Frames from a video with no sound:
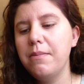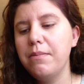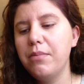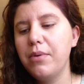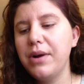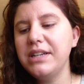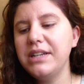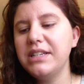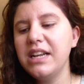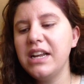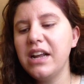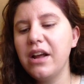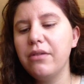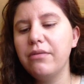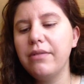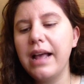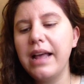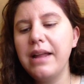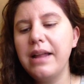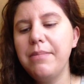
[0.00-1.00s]
pointing a
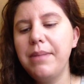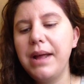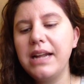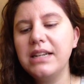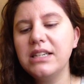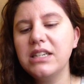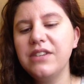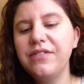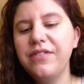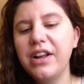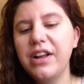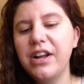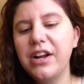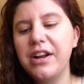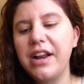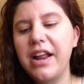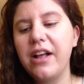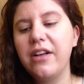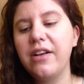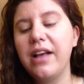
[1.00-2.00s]
red-painted
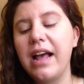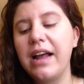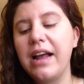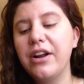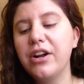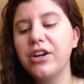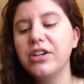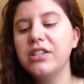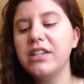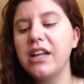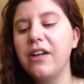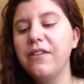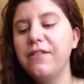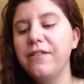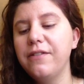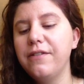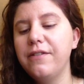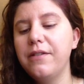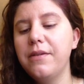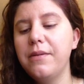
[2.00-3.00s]
fingernail at
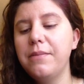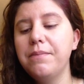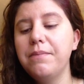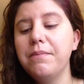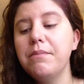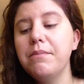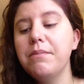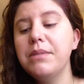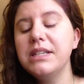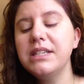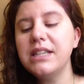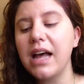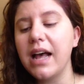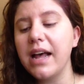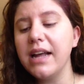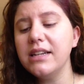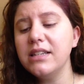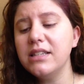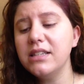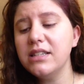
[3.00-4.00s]
herself.
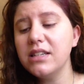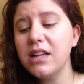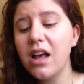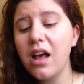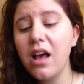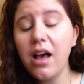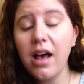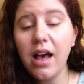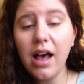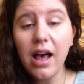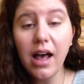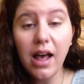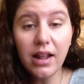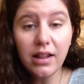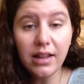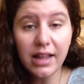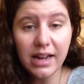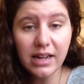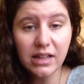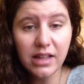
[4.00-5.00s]
"Besides,
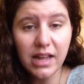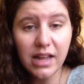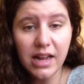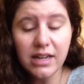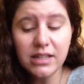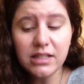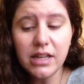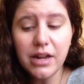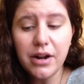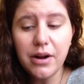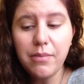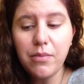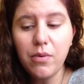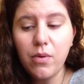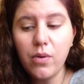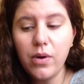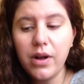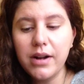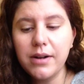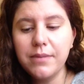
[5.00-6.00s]
I like things that are
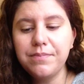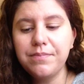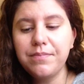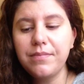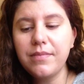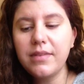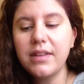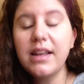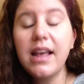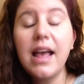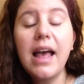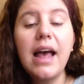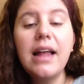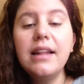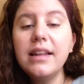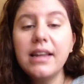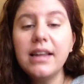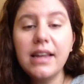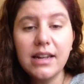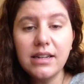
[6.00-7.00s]
more
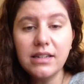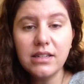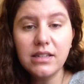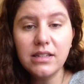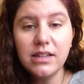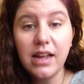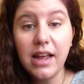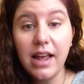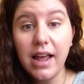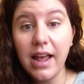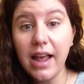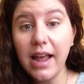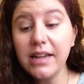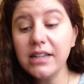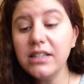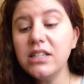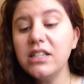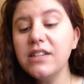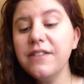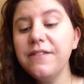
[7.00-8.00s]
elegant
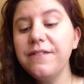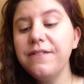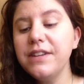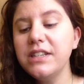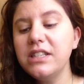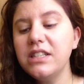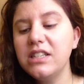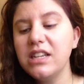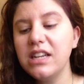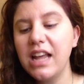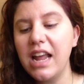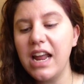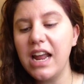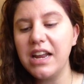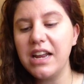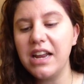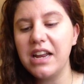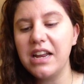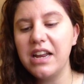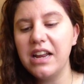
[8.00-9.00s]
and
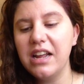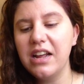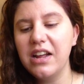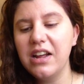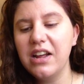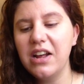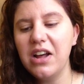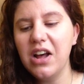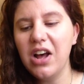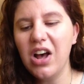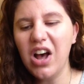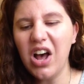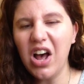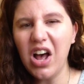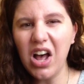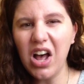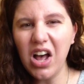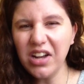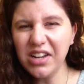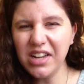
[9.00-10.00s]
sophisticated.
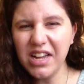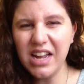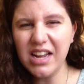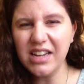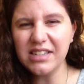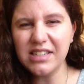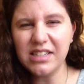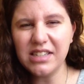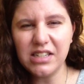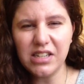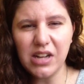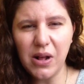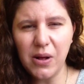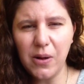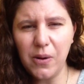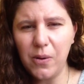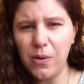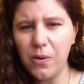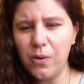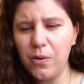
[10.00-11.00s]
Hockey is
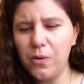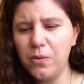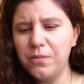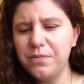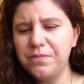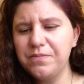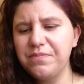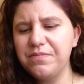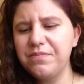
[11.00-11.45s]
so